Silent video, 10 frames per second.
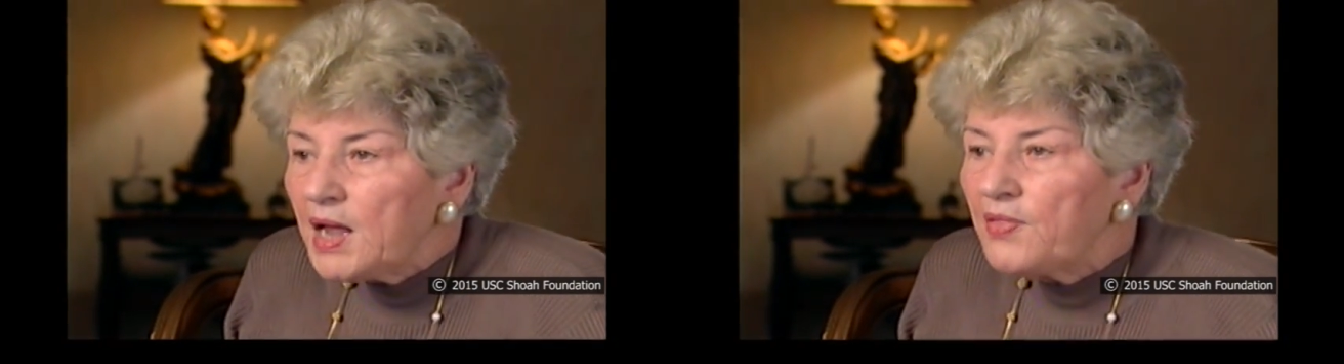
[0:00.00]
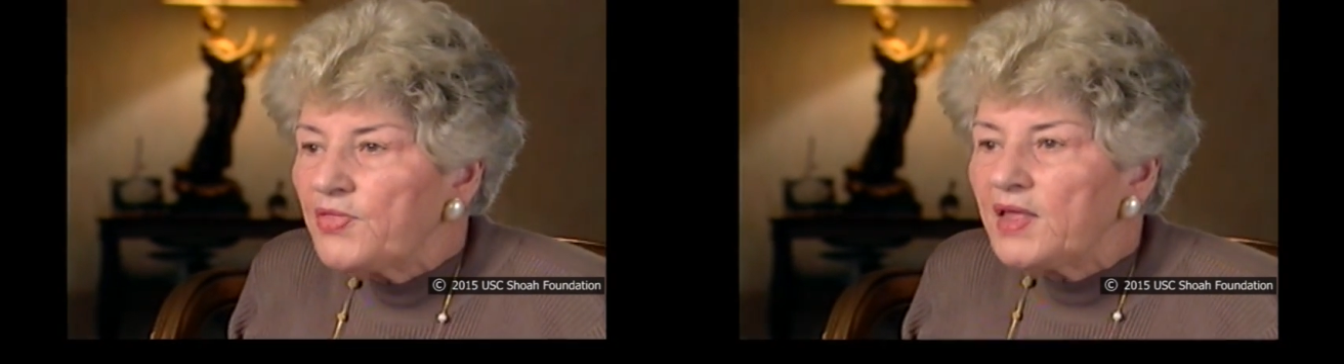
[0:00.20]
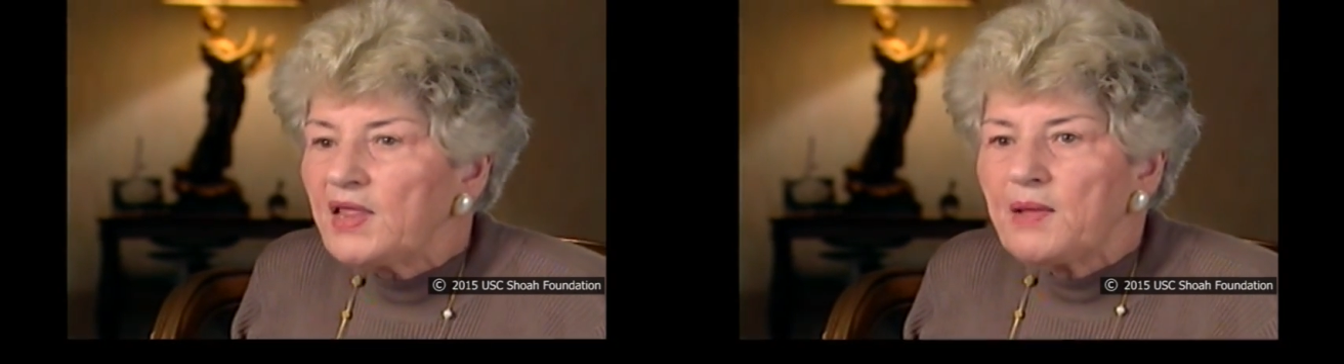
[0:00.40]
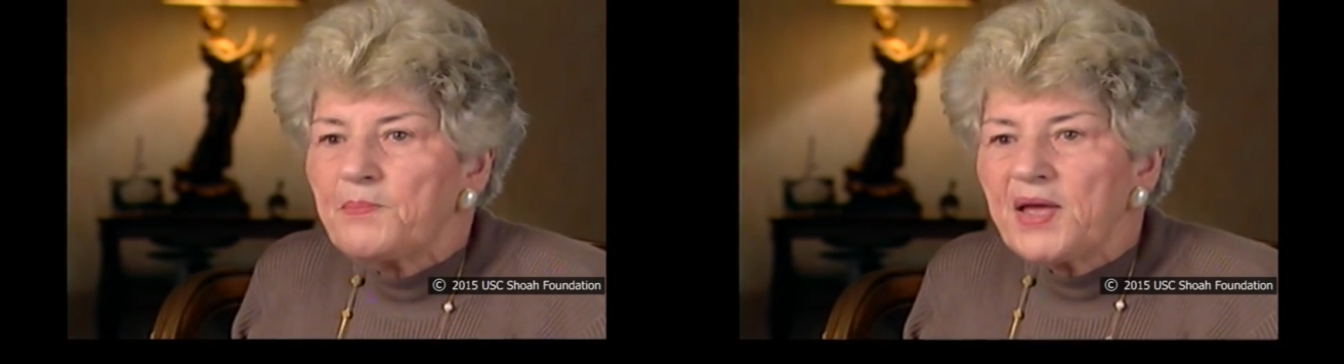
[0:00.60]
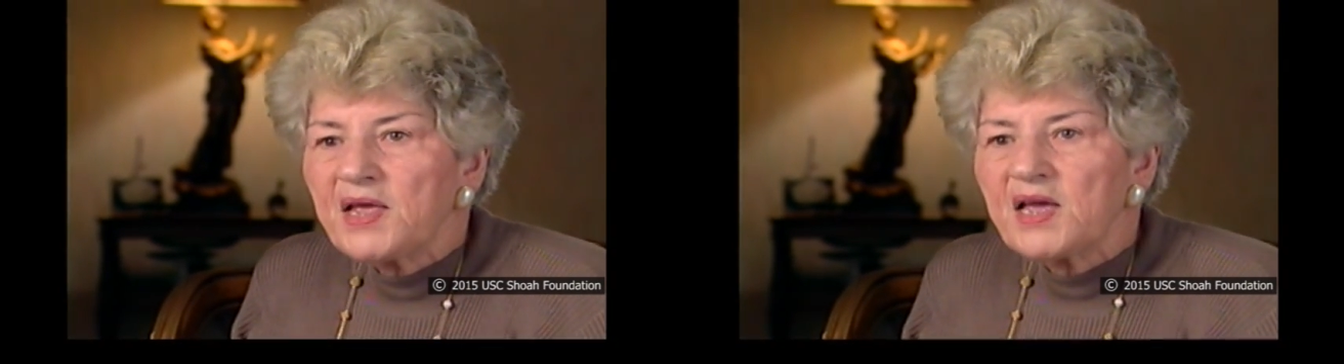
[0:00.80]
And then a
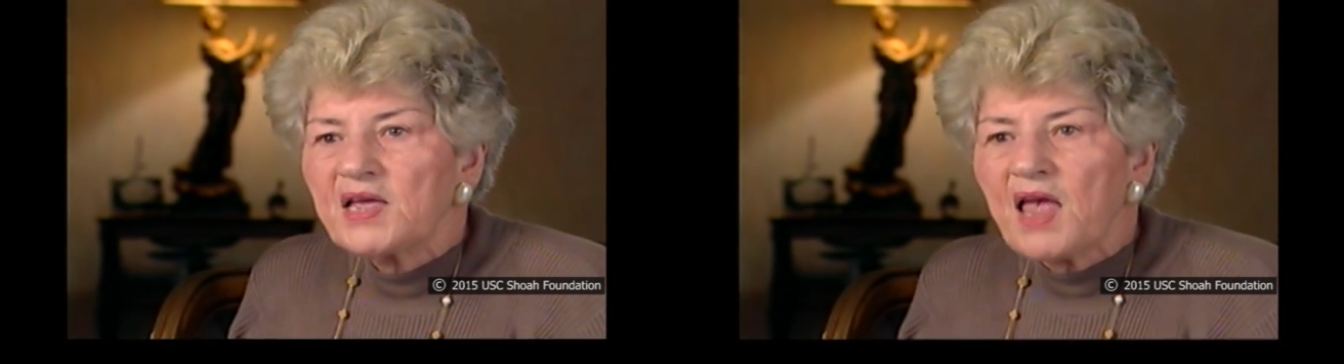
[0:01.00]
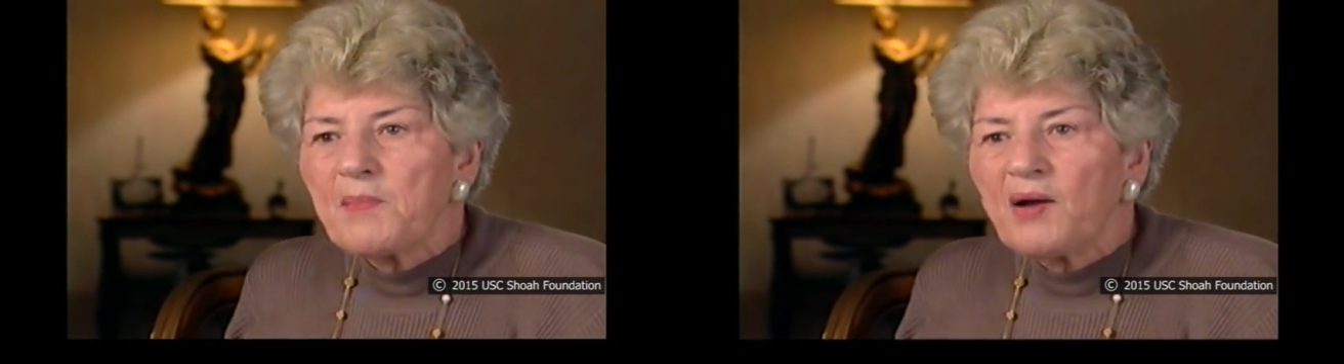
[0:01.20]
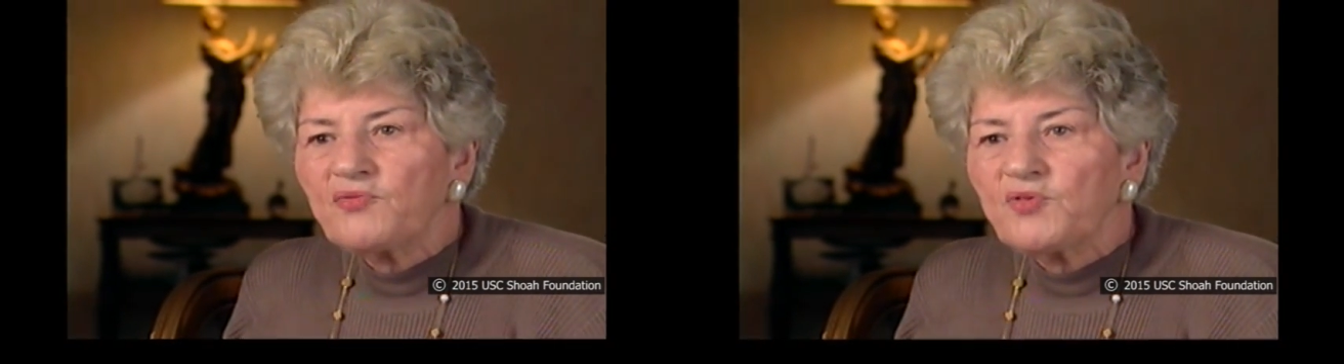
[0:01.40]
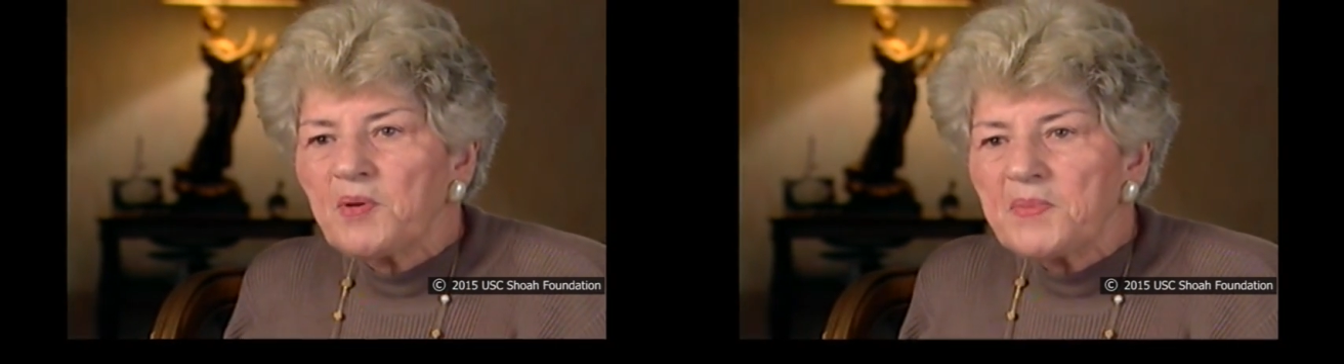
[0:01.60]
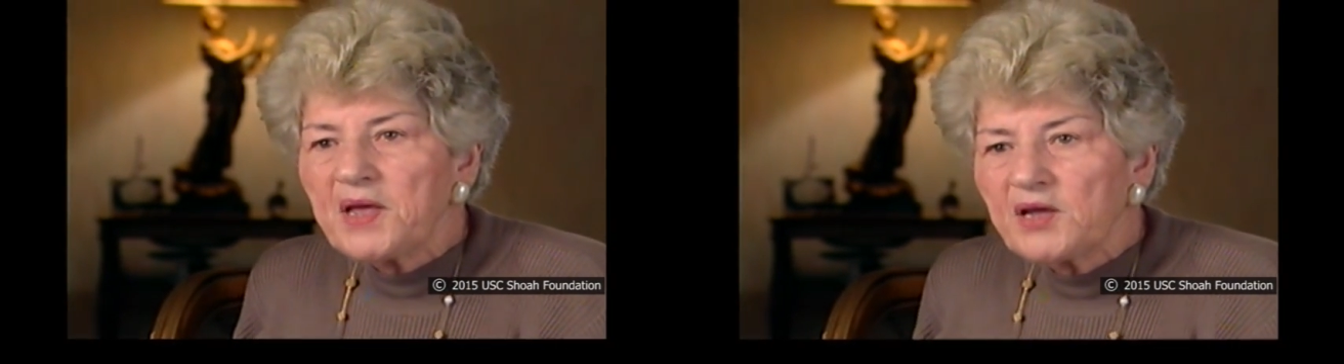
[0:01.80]
baker came out from
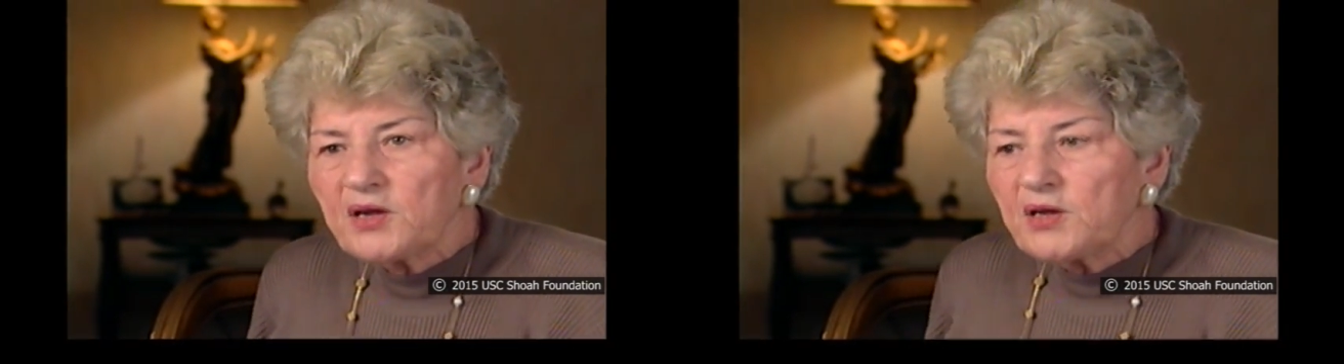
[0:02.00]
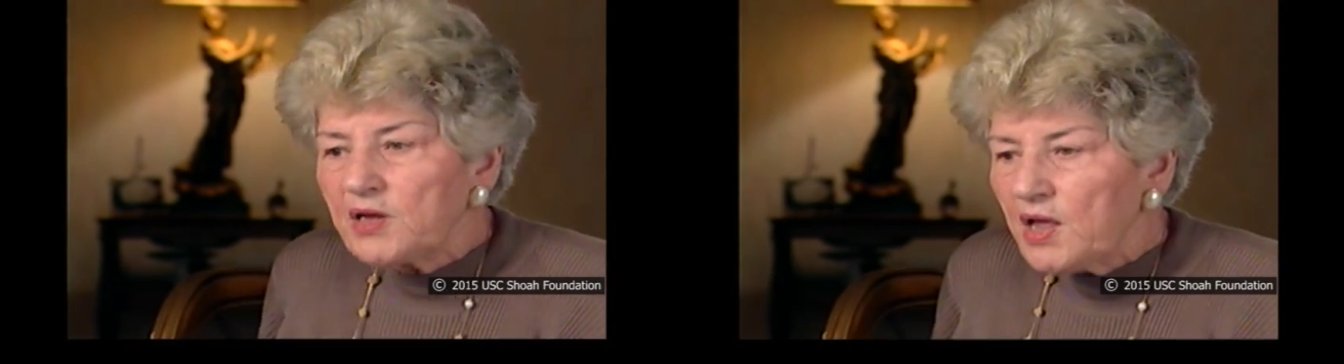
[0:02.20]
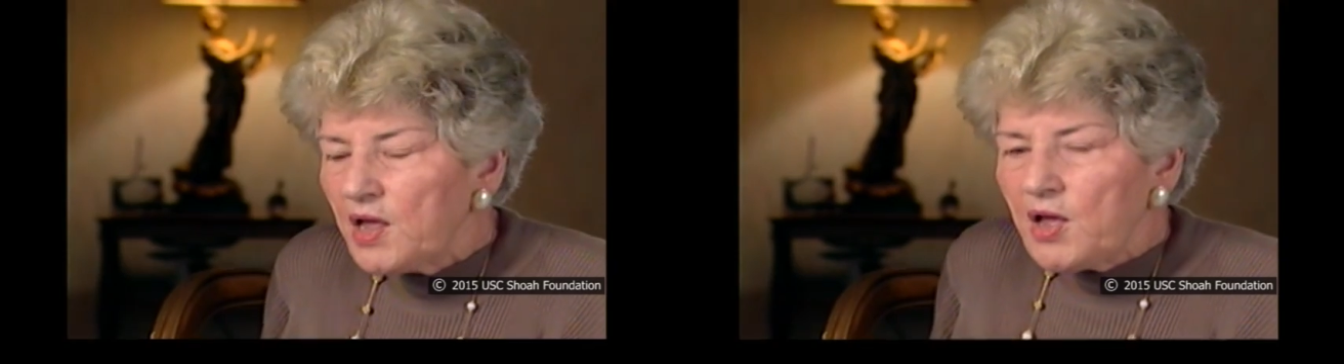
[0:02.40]
a bakery